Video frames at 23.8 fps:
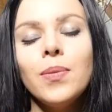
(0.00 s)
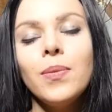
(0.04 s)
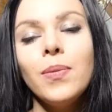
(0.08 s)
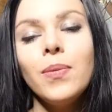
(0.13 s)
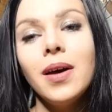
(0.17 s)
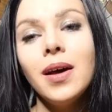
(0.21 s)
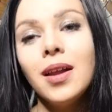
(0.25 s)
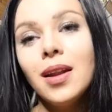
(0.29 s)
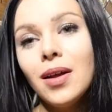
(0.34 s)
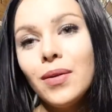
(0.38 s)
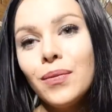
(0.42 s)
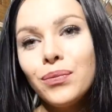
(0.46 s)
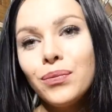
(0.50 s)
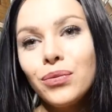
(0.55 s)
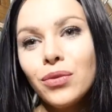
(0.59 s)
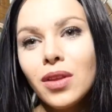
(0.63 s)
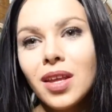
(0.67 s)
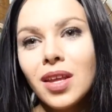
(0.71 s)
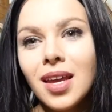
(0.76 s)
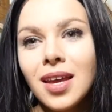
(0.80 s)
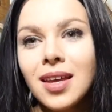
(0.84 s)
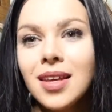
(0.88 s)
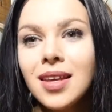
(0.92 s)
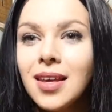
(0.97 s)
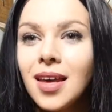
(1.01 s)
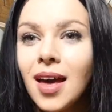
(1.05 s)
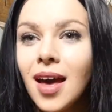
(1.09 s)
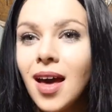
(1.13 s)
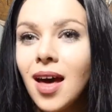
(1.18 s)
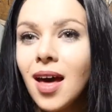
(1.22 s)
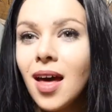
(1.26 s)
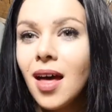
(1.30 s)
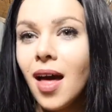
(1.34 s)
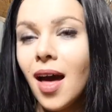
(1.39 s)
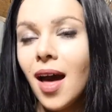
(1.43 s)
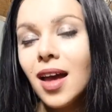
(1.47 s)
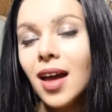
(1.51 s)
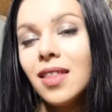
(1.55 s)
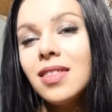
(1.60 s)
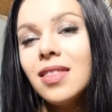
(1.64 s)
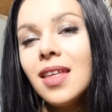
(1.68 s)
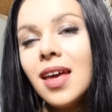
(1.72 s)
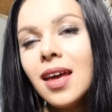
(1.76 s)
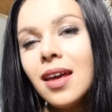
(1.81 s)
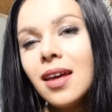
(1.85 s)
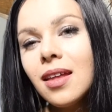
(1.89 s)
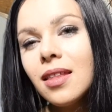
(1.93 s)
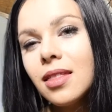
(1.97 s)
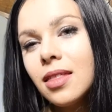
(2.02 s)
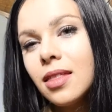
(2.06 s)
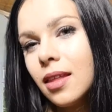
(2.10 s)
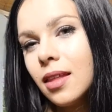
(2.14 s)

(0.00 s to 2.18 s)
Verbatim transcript: but yeah, I think